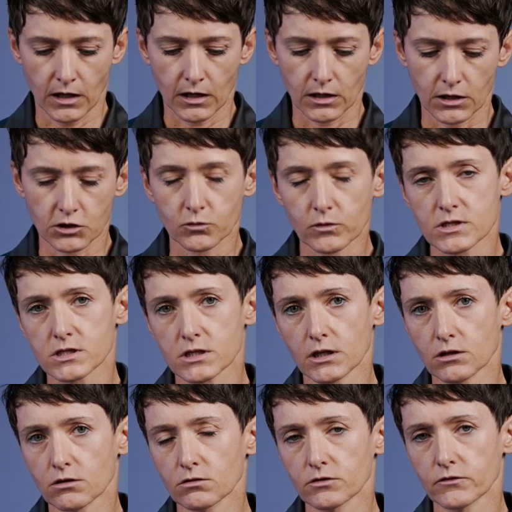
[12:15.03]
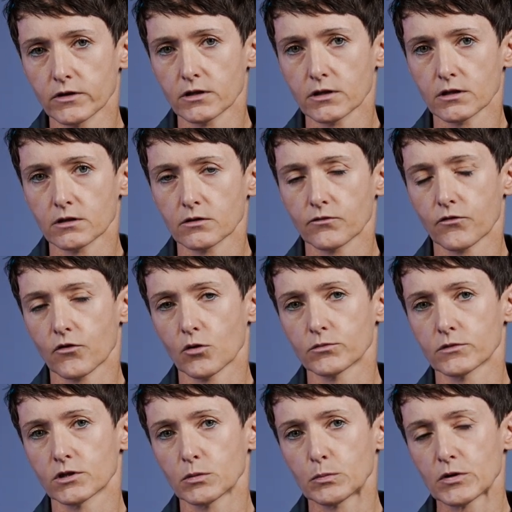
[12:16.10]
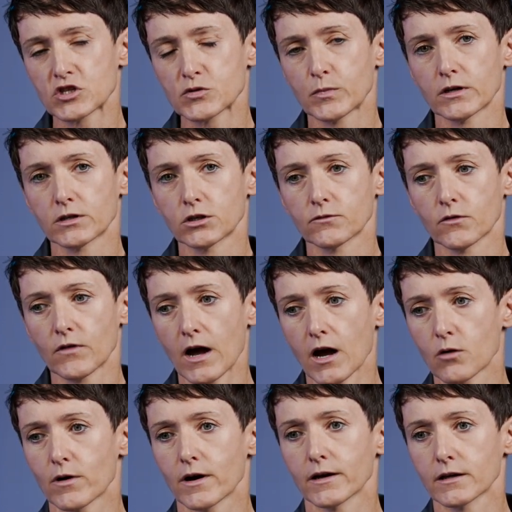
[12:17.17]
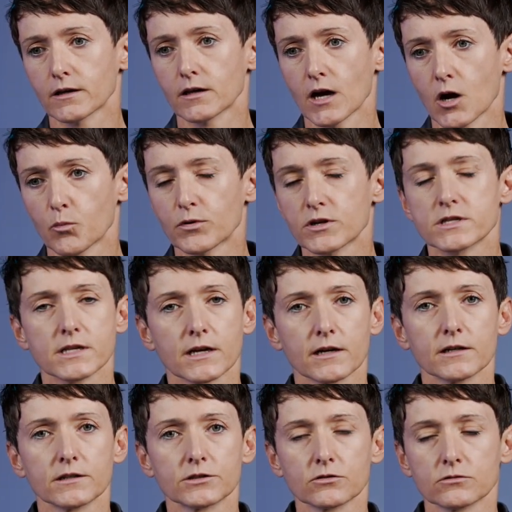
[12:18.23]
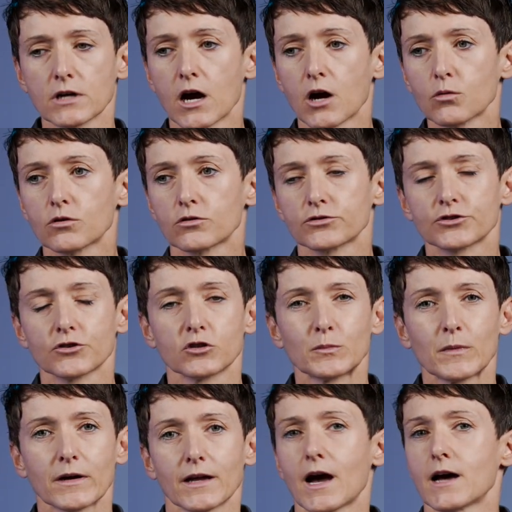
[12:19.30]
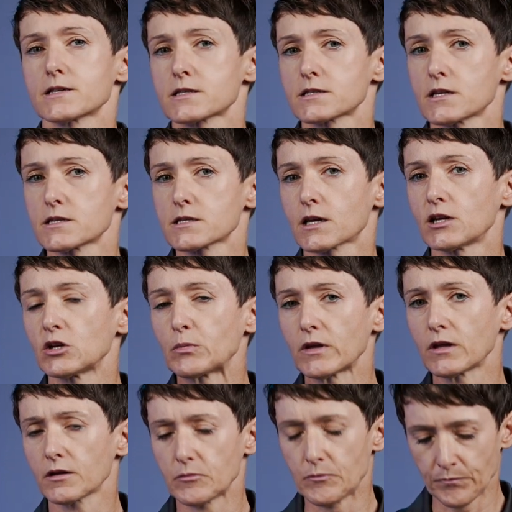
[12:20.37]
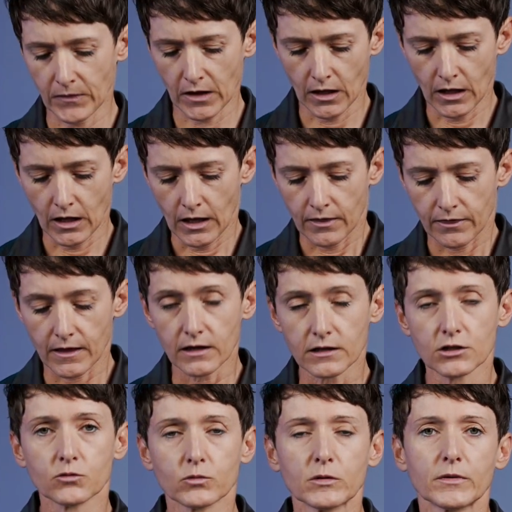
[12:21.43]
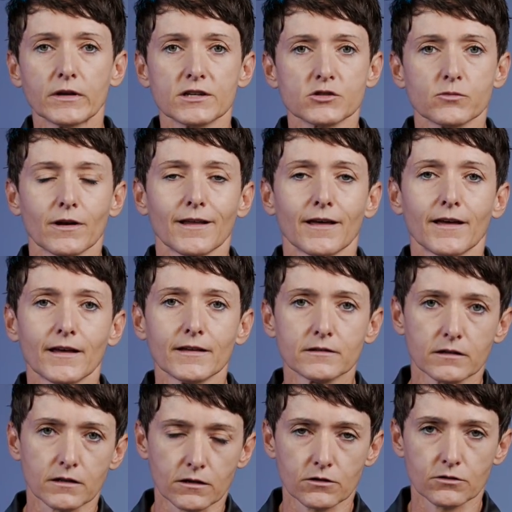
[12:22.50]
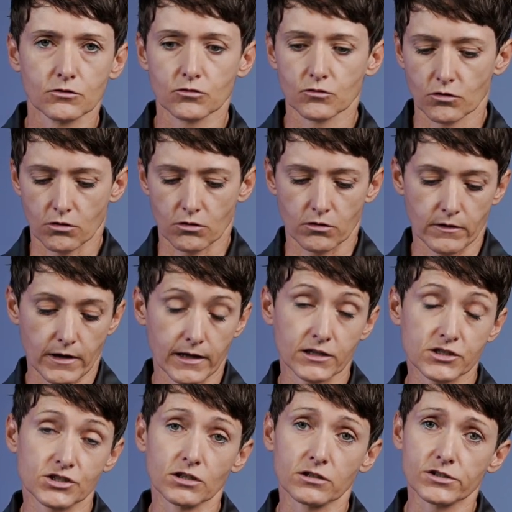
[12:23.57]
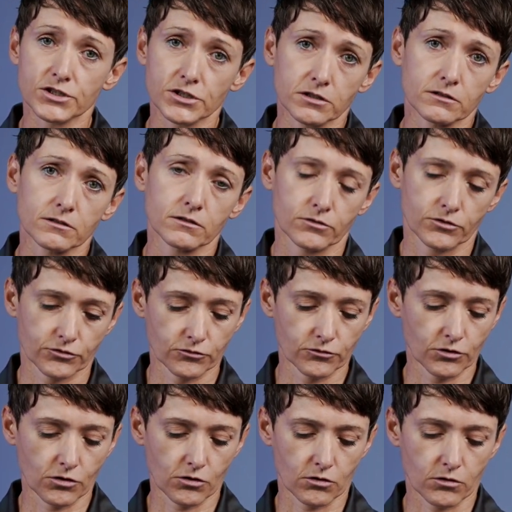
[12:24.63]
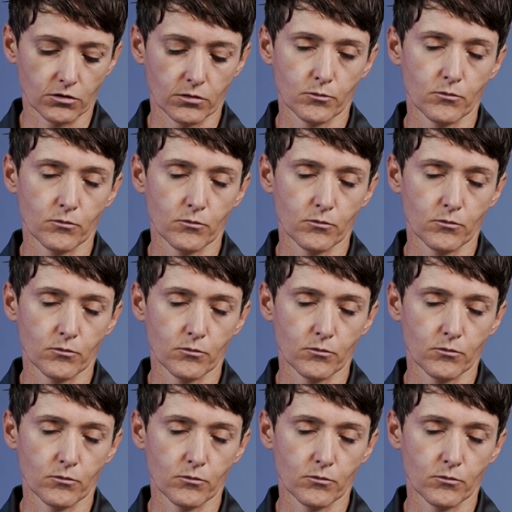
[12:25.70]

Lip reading: it was inconvenient from the perspective of how precise and how controlled my ascents can be. Then it will be as well adding to your exertion, to your